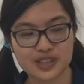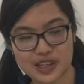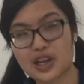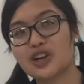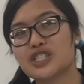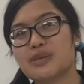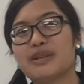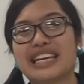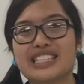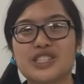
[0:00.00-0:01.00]
of technology
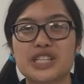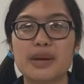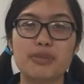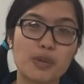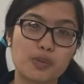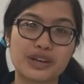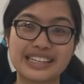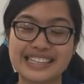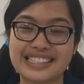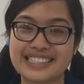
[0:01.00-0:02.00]
began to shape up what
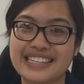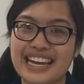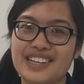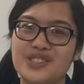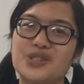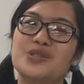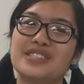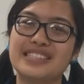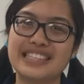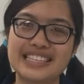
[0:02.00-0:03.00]
it is today due
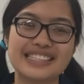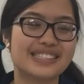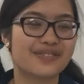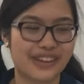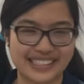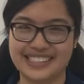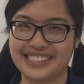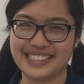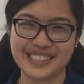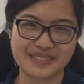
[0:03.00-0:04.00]
to these
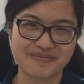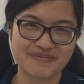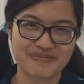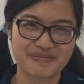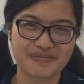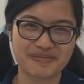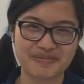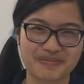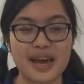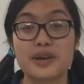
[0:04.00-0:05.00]
devices.
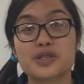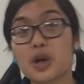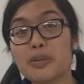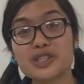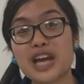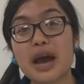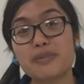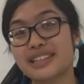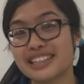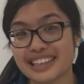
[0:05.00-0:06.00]
So much
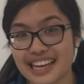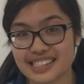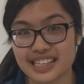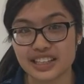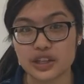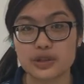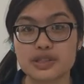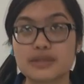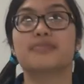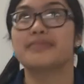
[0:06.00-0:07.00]
happened in the last 10
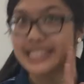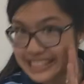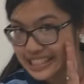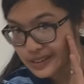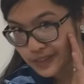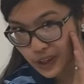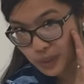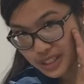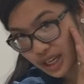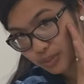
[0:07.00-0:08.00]
years since this
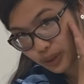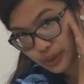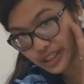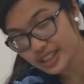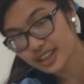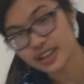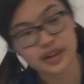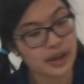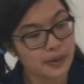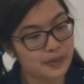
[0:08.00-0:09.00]
video was uploaded
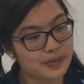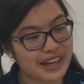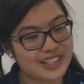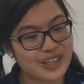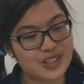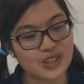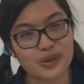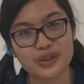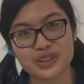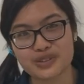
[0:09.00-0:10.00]
that changed
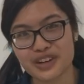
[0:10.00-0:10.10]
our world